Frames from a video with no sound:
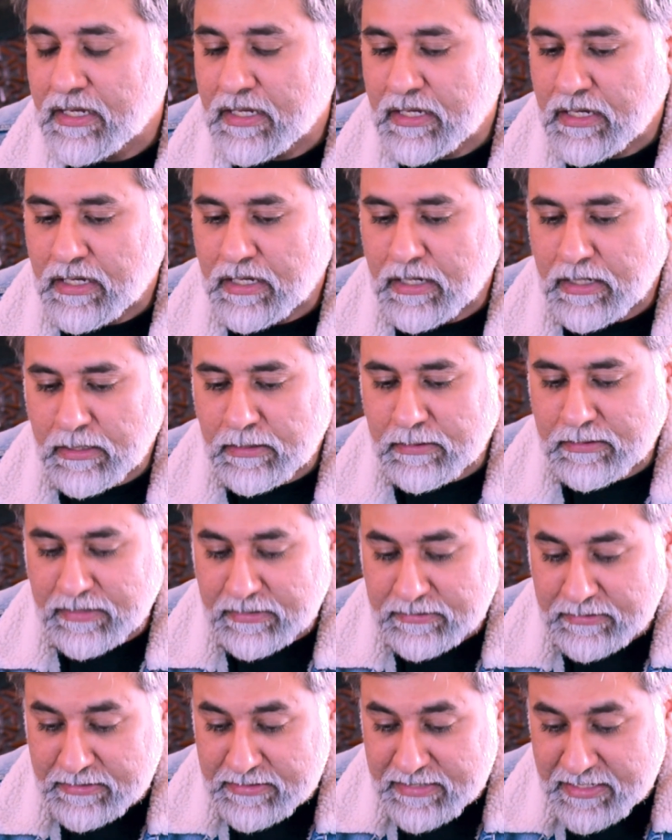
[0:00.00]

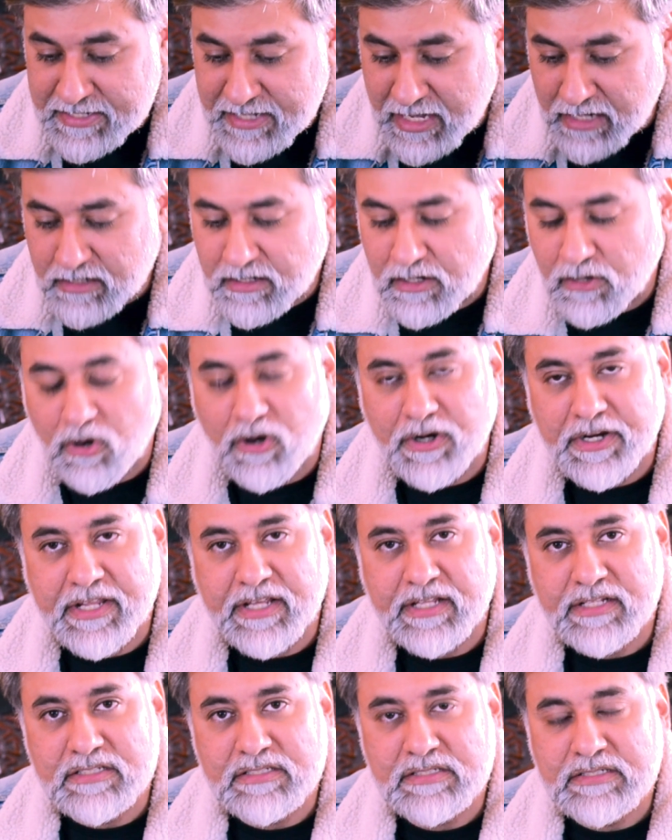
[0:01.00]
the younger
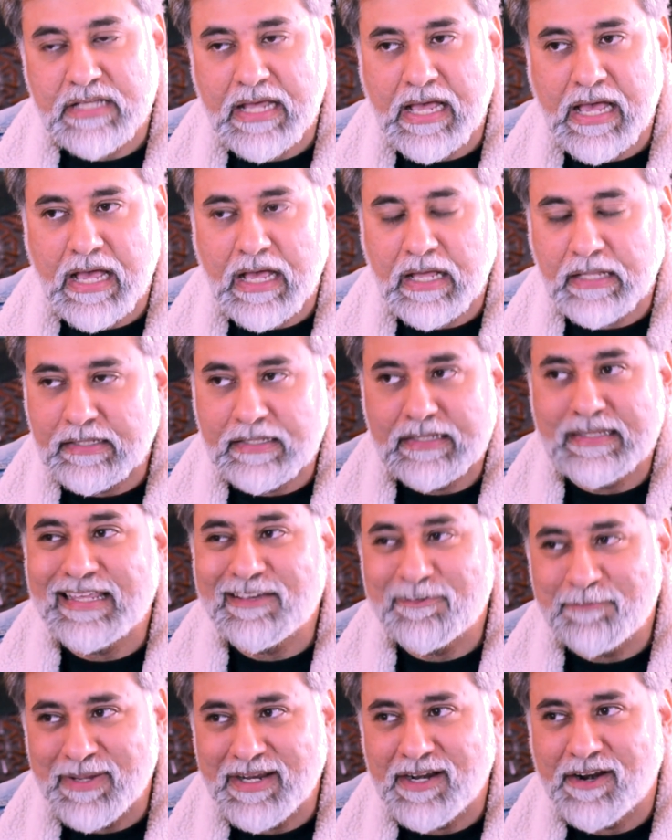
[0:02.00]
audience,
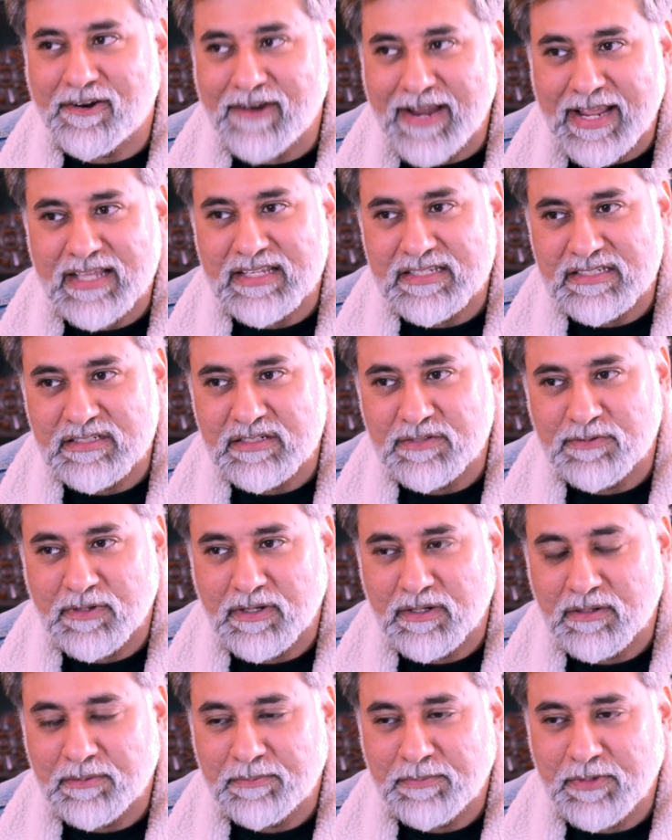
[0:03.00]
they've been raised,
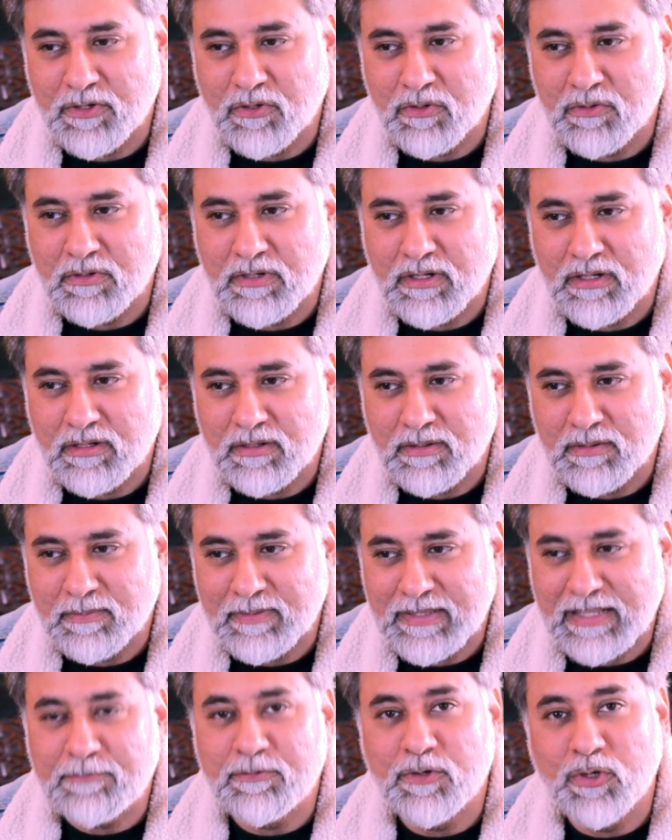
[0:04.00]

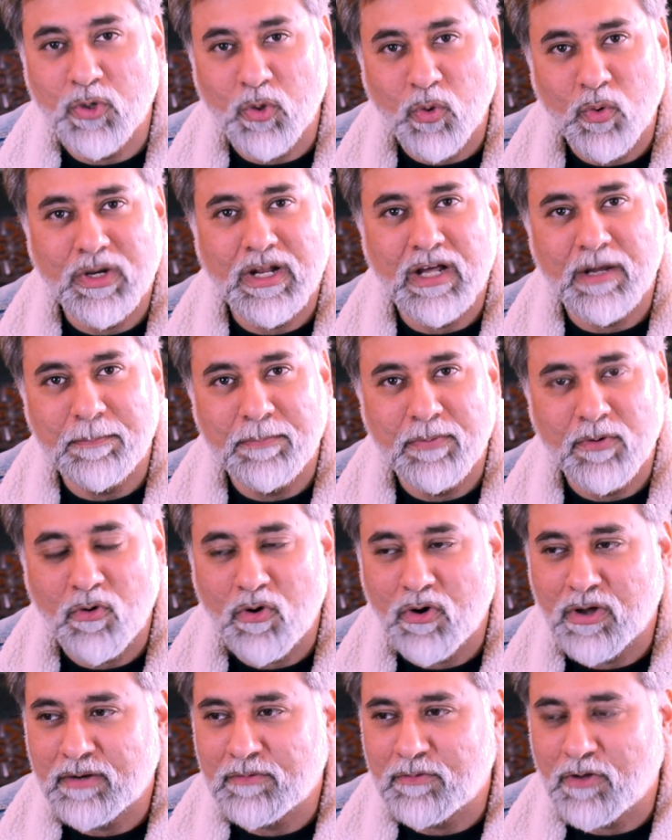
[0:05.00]
they've grown up
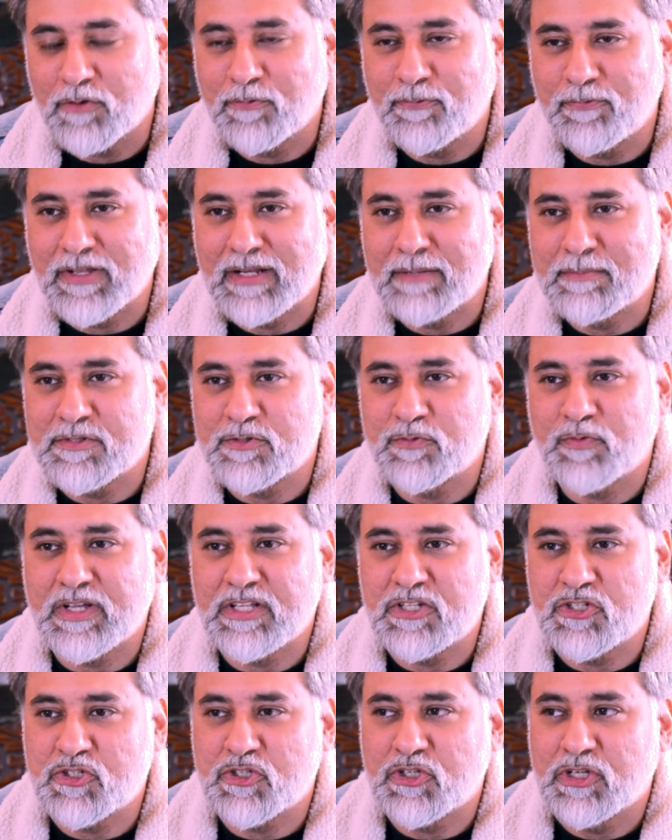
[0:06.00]
on films
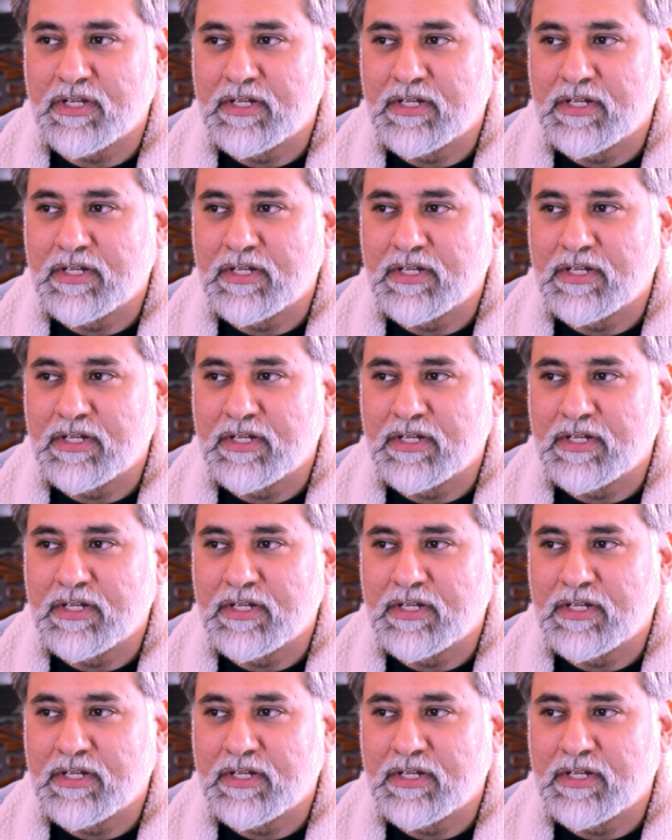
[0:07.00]
which